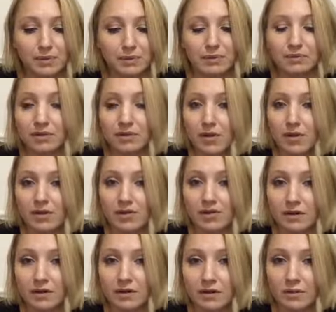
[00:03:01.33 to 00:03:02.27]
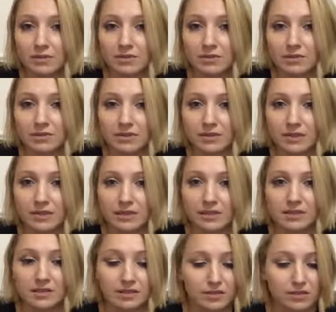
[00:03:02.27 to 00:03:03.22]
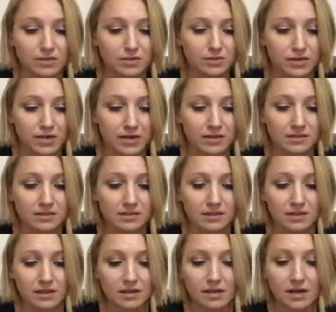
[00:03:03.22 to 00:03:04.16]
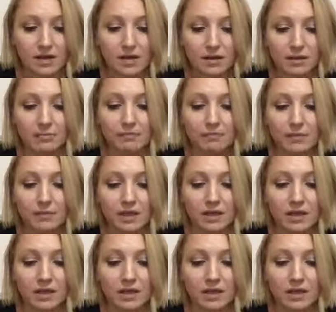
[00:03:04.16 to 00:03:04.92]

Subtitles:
build on their opportunities and their strengths, and